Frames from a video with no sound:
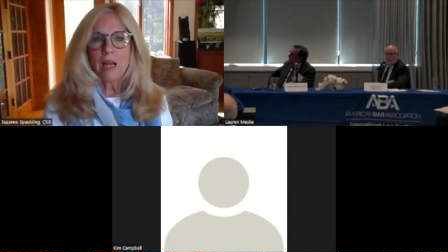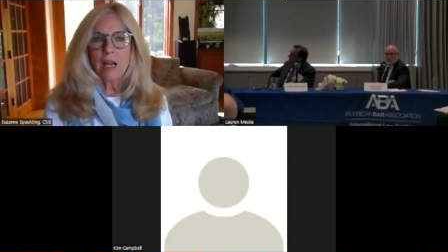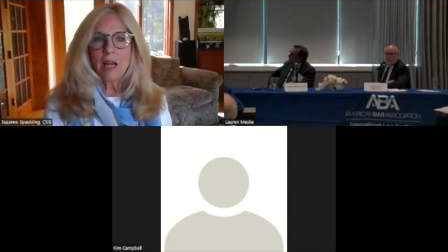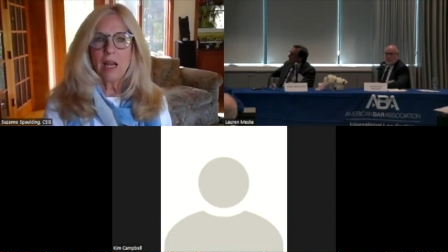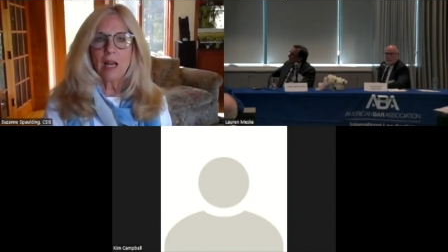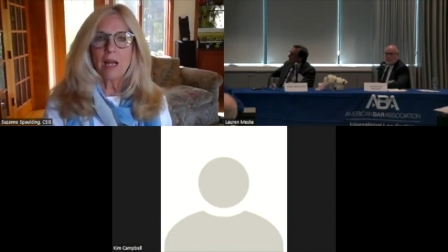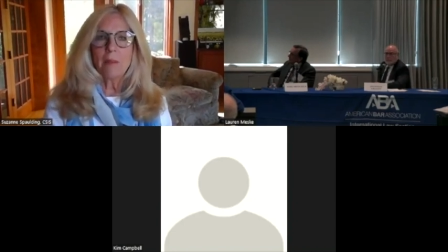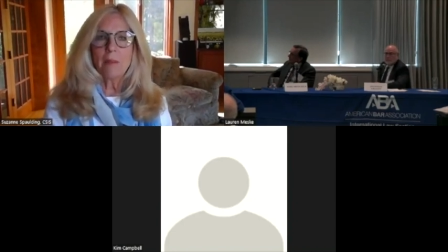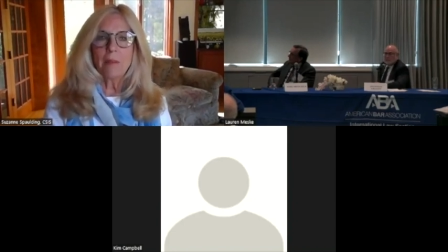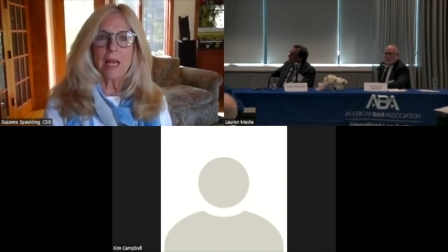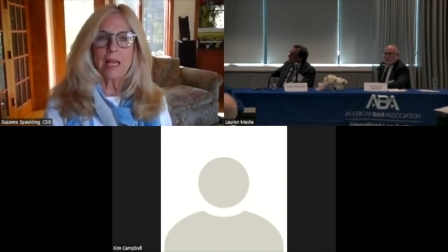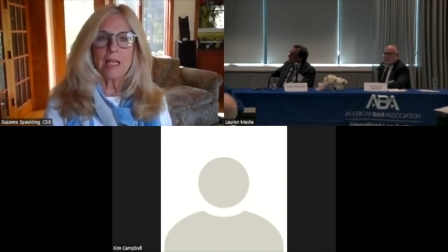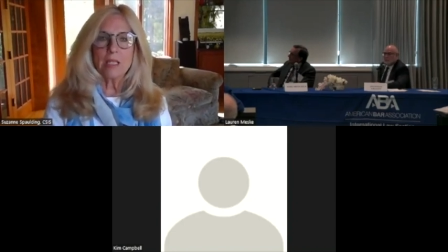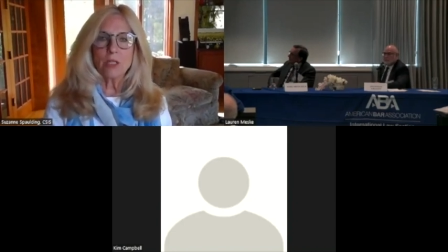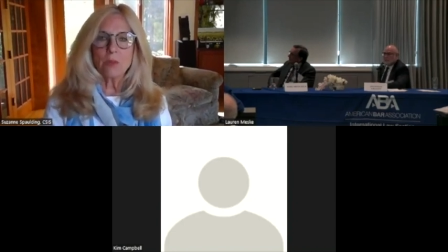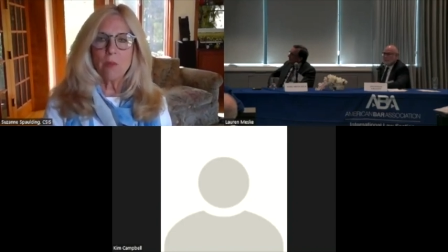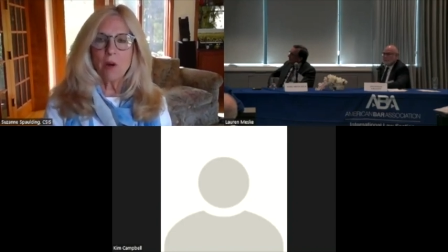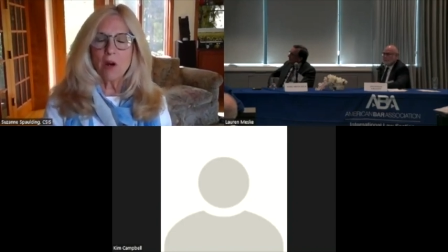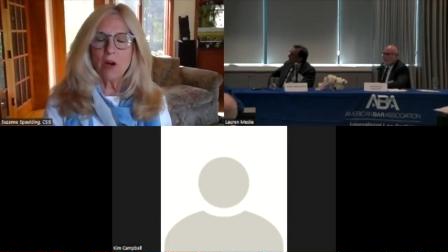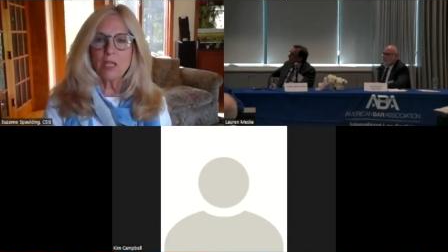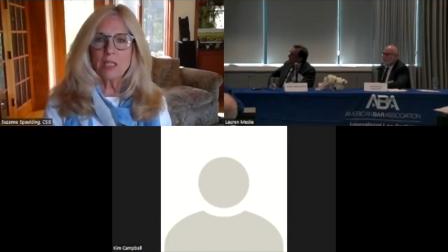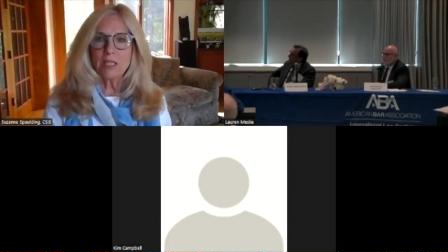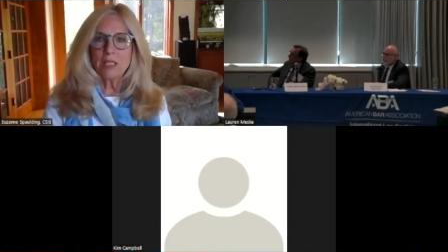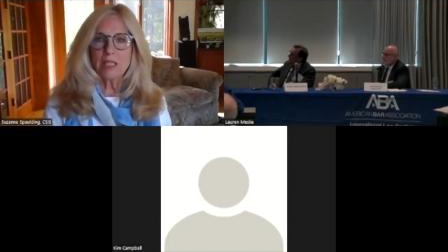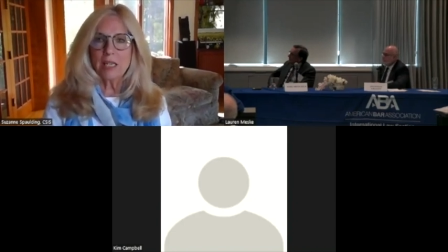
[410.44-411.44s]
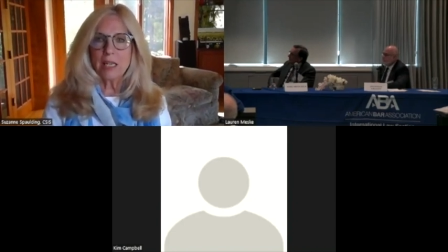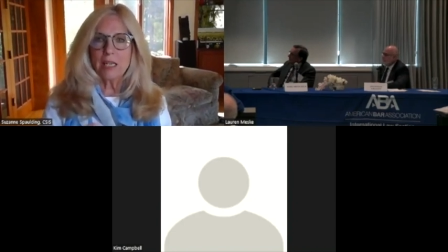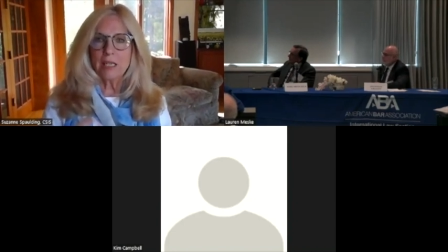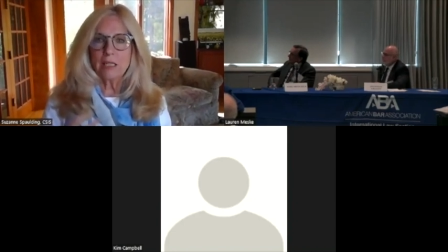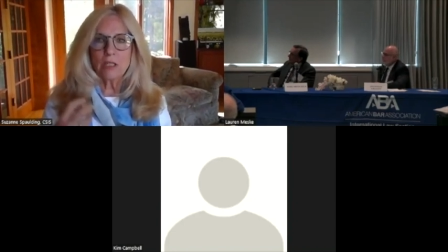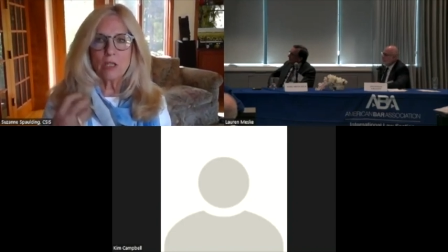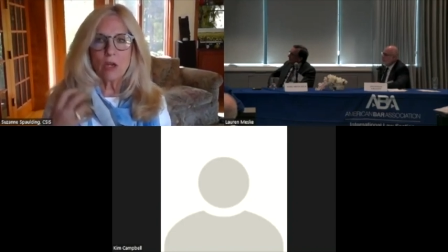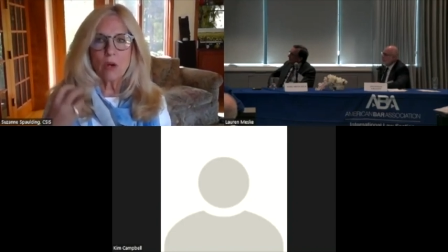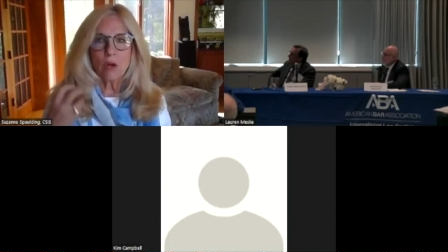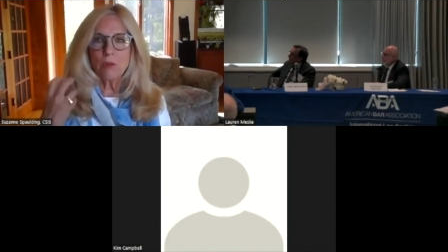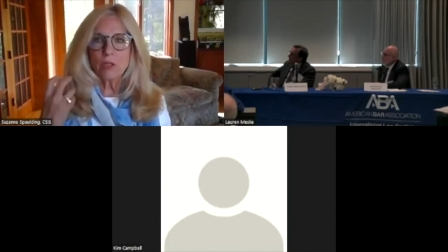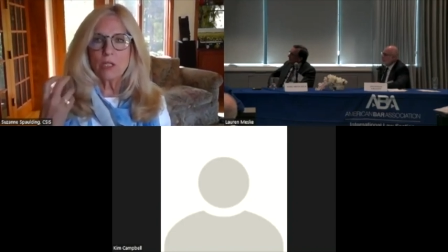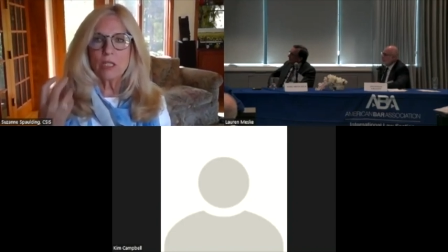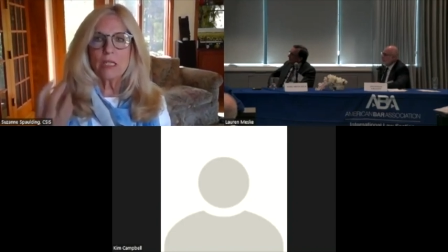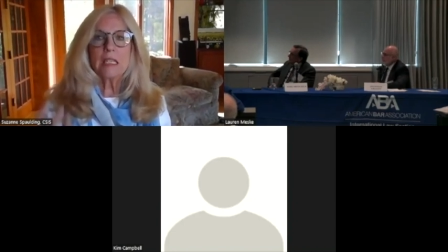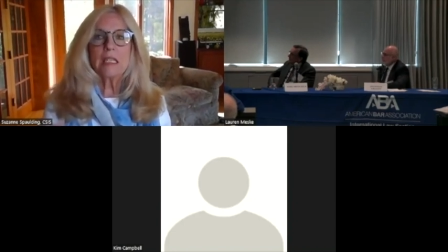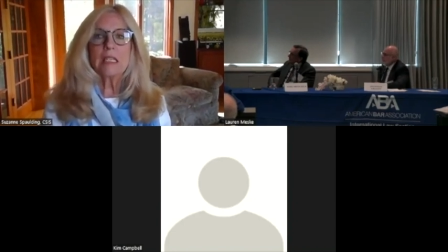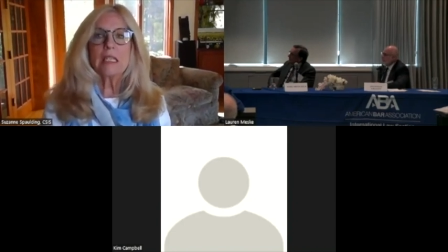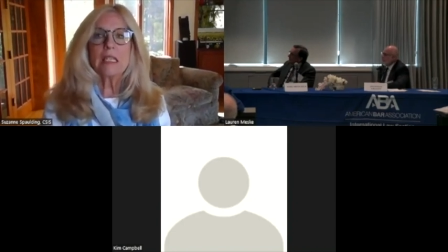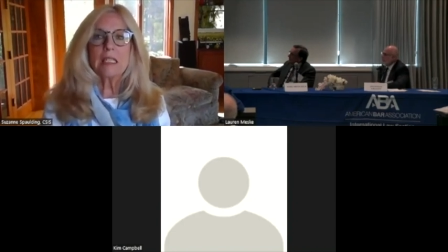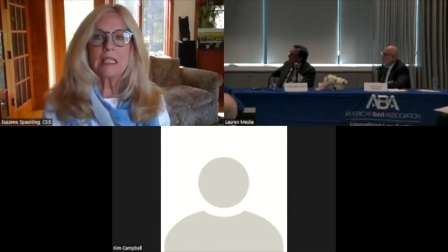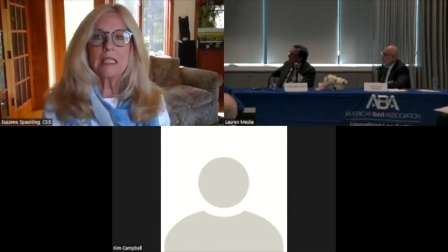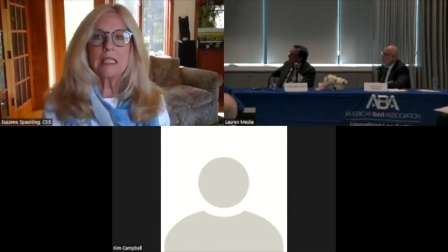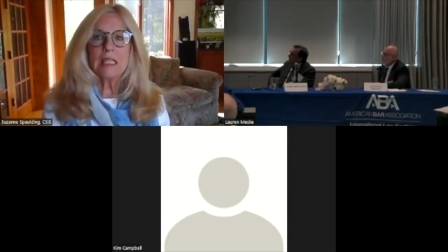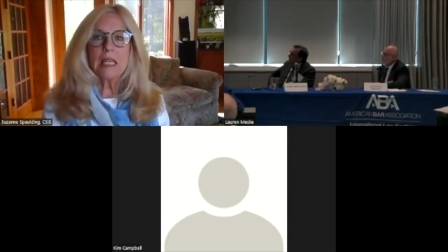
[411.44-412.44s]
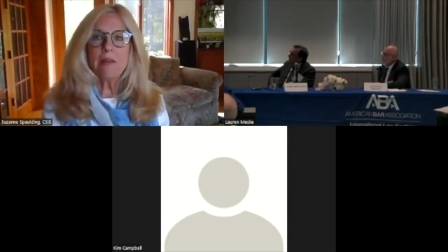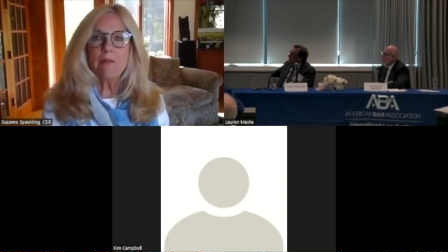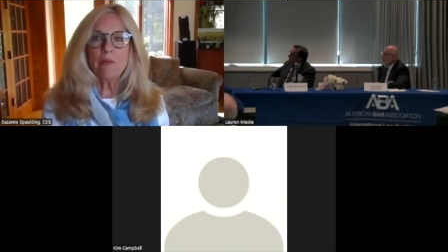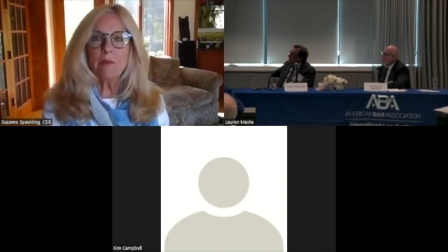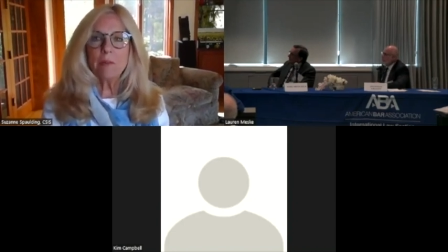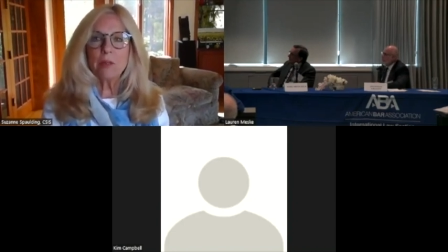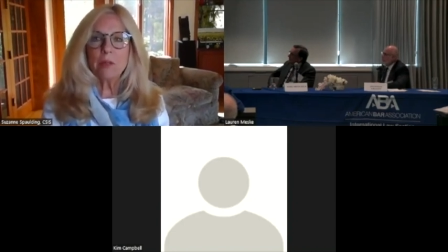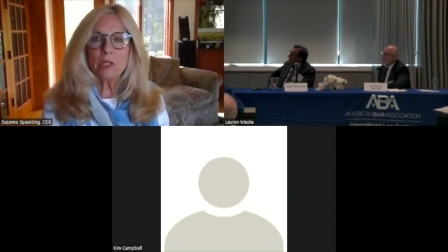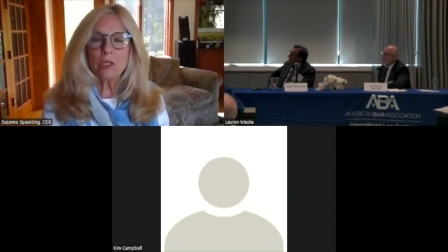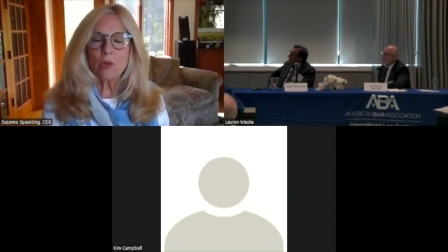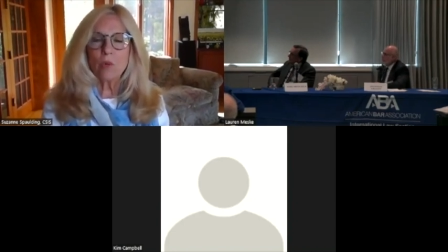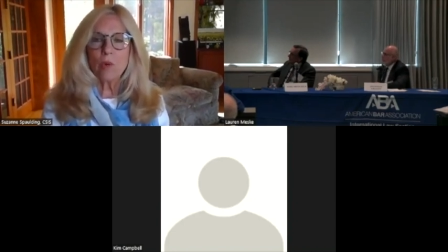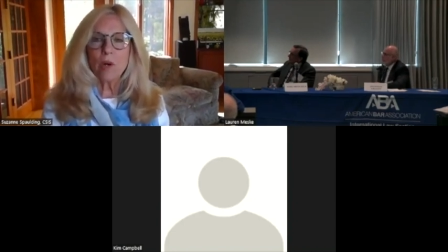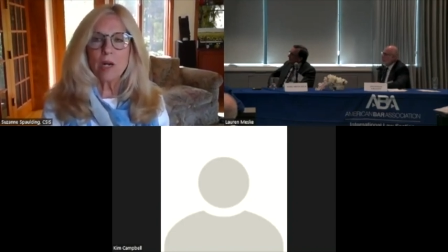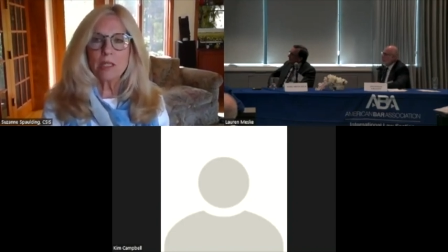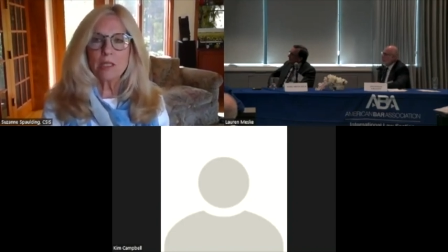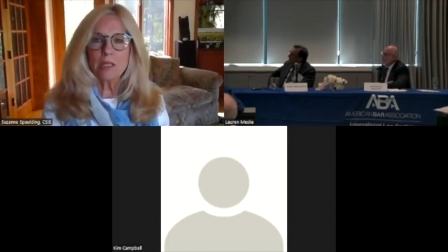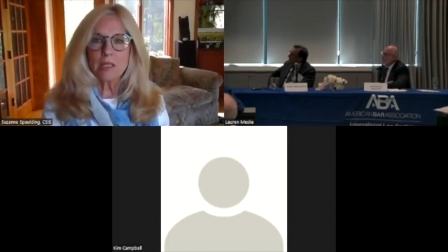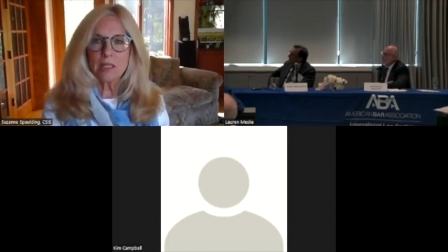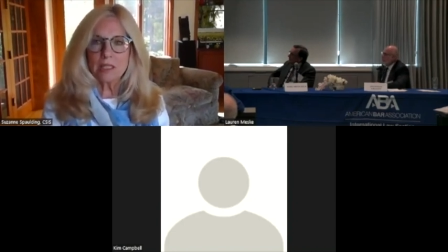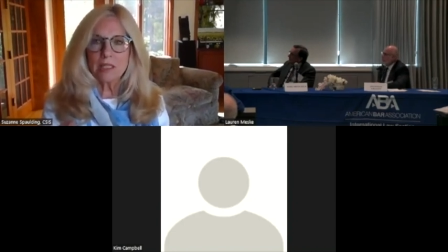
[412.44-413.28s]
um, as Mark said, it's almost inconceivable to us,